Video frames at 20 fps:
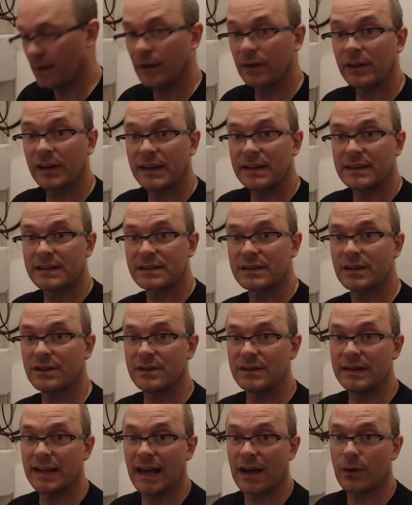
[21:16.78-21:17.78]
Okay, so
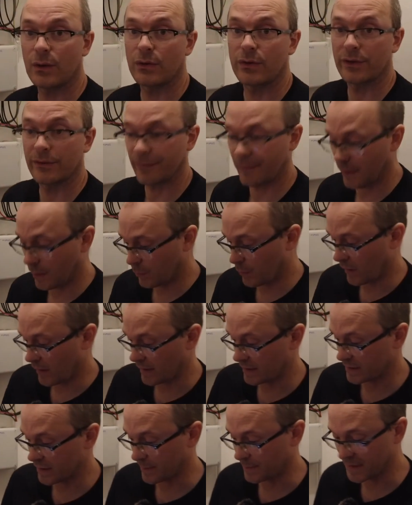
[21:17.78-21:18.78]
now the firmware
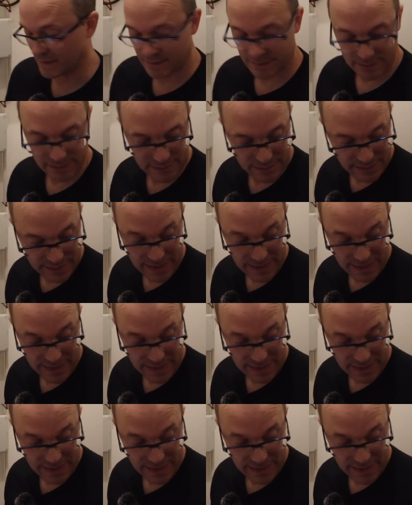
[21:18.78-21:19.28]
has updated.